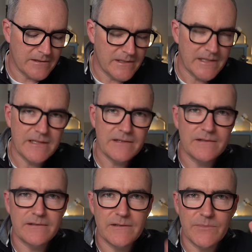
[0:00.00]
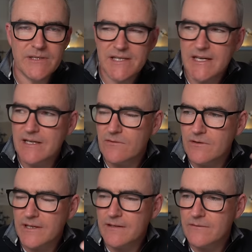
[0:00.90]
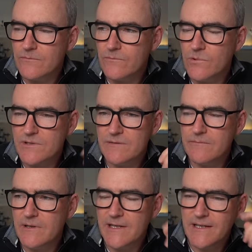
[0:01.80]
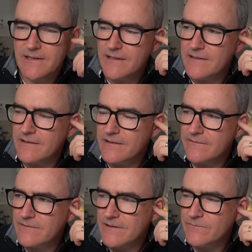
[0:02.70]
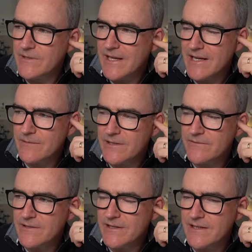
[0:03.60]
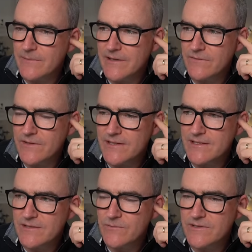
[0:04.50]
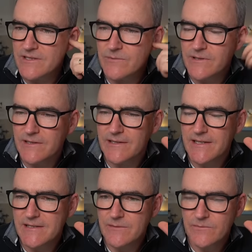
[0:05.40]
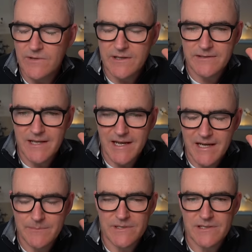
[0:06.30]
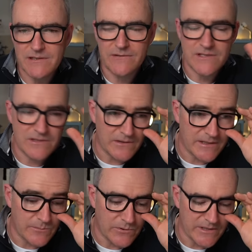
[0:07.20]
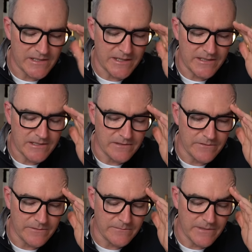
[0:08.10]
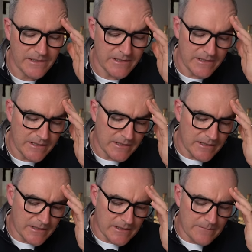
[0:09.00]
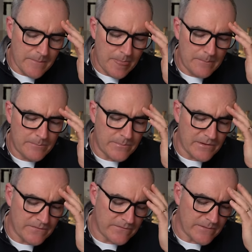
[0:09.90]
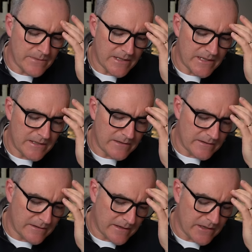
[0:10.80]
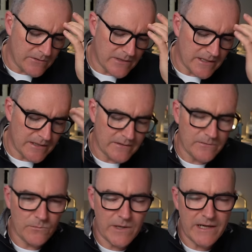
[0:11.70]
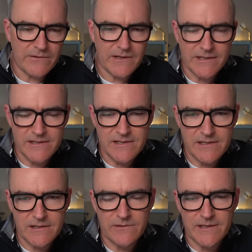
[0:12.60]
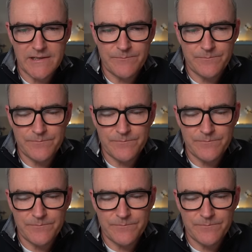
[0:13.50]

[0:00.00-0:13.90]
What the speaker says: the patina on it wasn't mine, and I've had a bit of a thing about vintage watches where there's an absolute solid appreciation of them. But for me, owning, wearing, and slowly